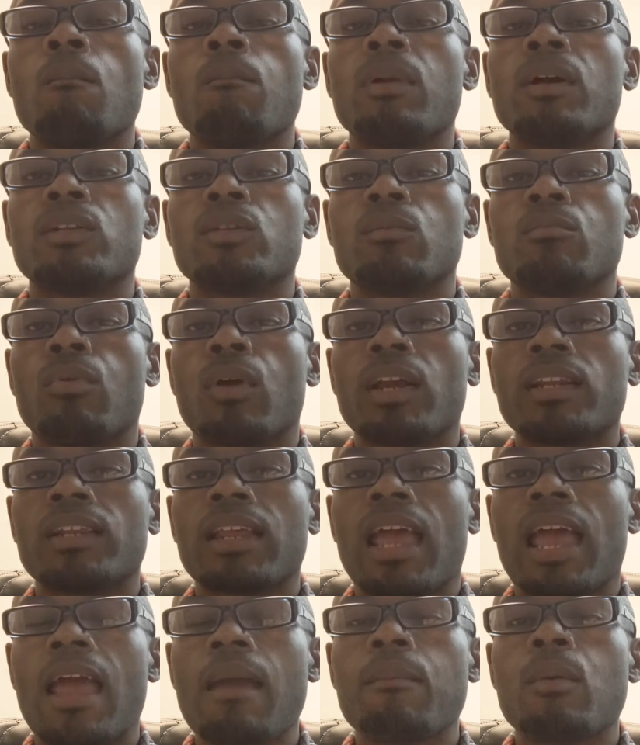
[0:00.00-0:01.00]
But to break
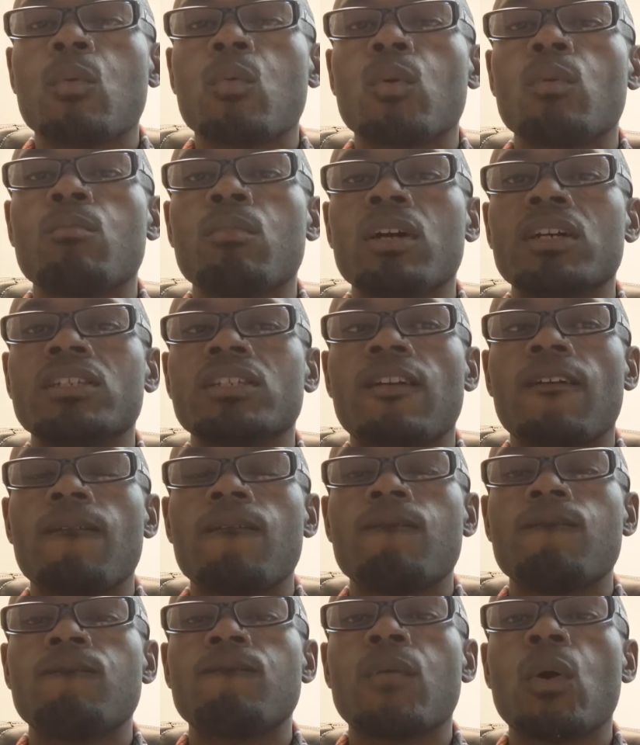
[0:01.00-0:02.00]
the habit, we must
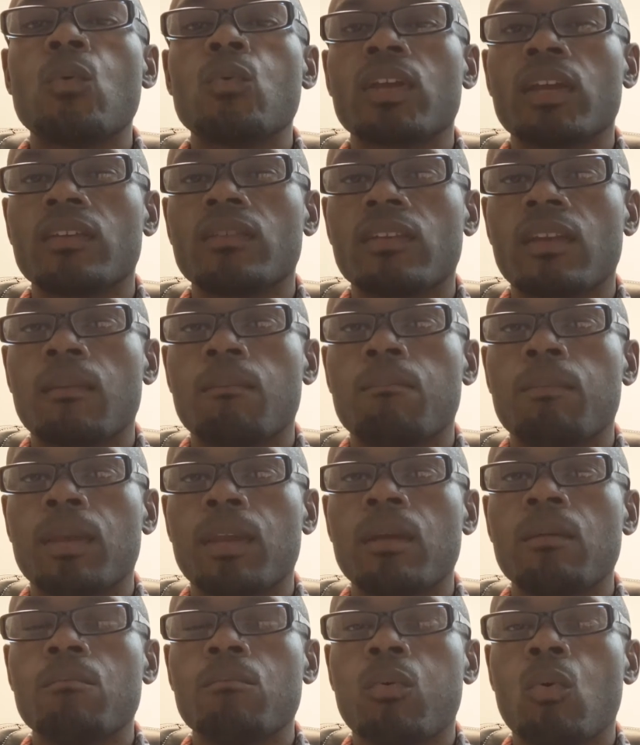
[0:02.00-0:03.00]
focus and
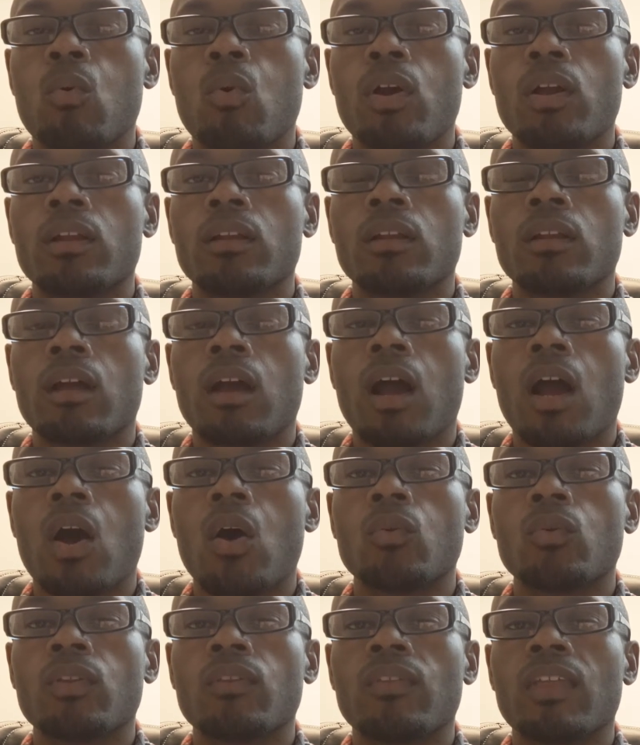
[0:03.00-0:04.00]
pinpoint
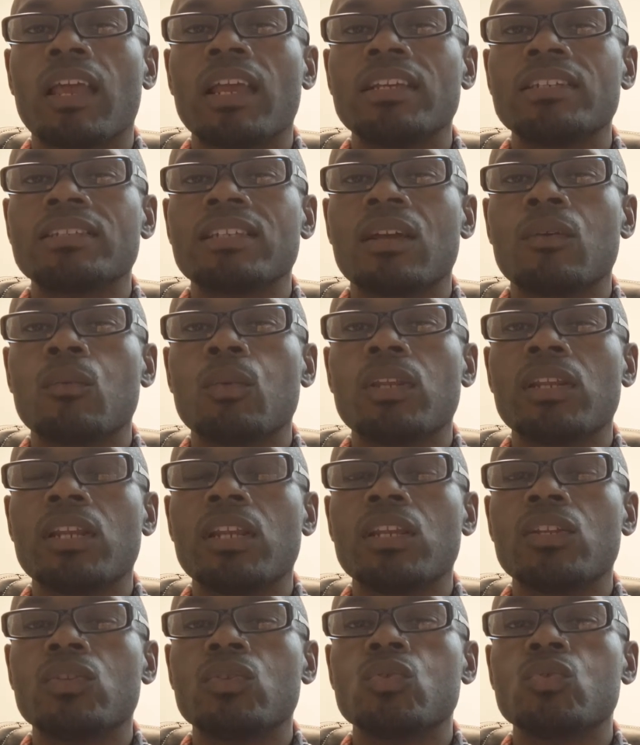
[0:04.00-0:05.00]
on things that we
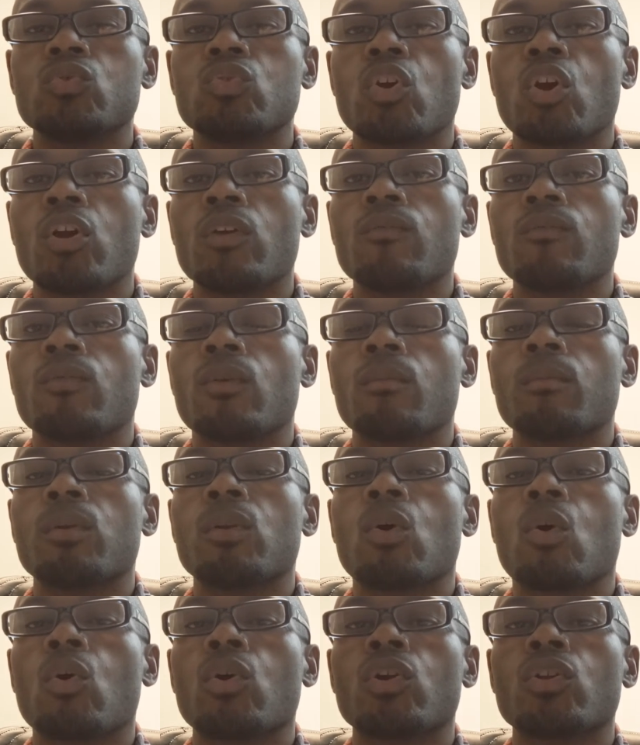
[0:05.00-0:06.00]
need to turn from
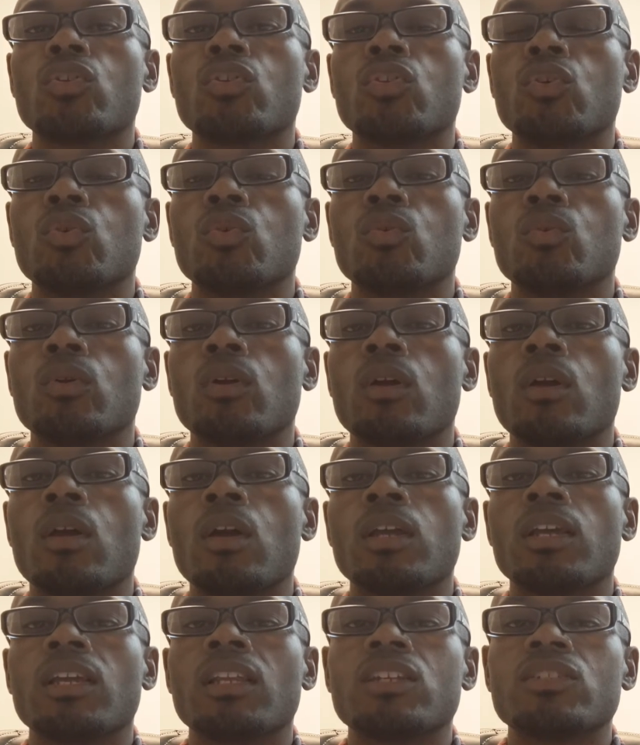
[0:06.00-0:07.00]
in order to
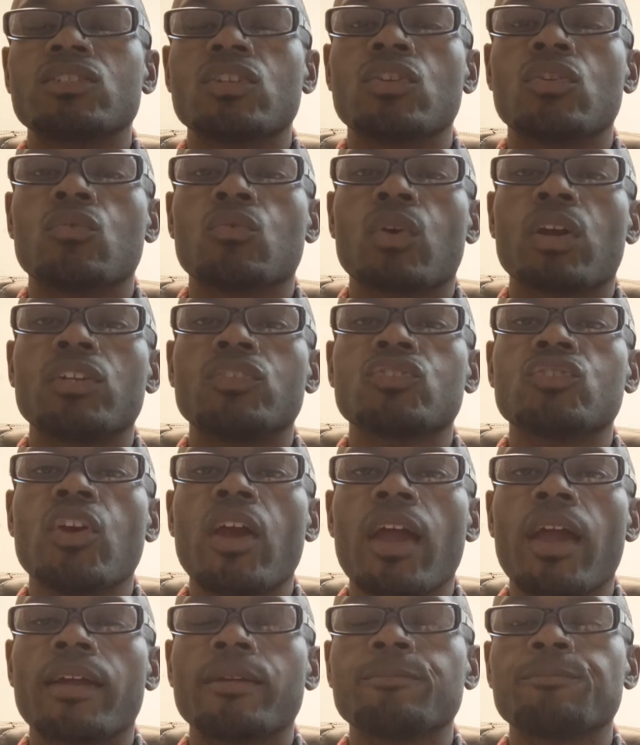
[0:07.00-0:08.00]
get us on the right
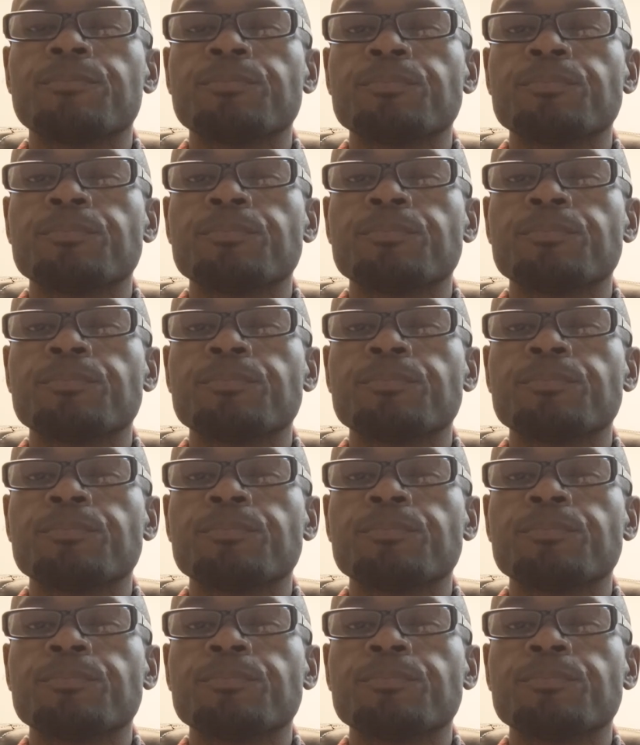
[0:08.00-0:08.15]
track.